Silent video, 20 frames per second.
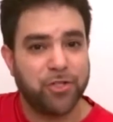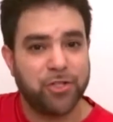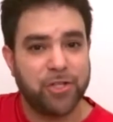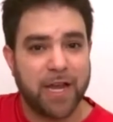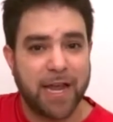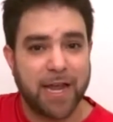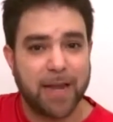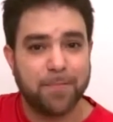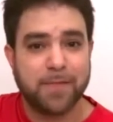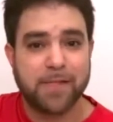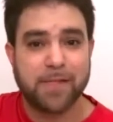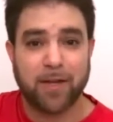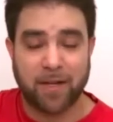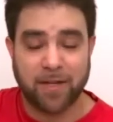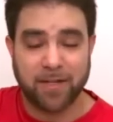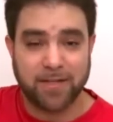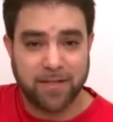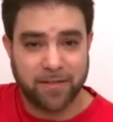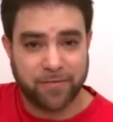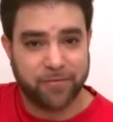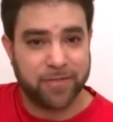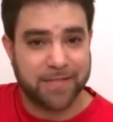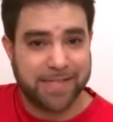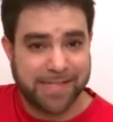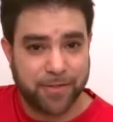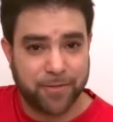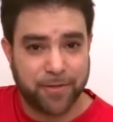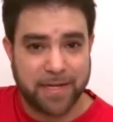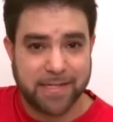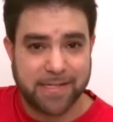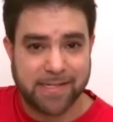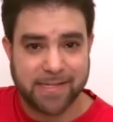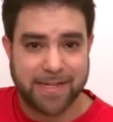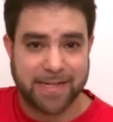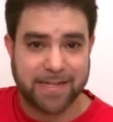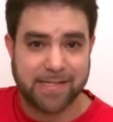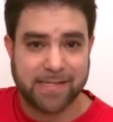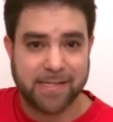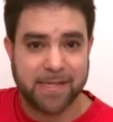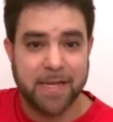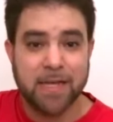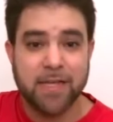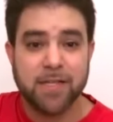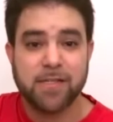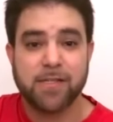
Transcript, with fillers: shapes on different string sets.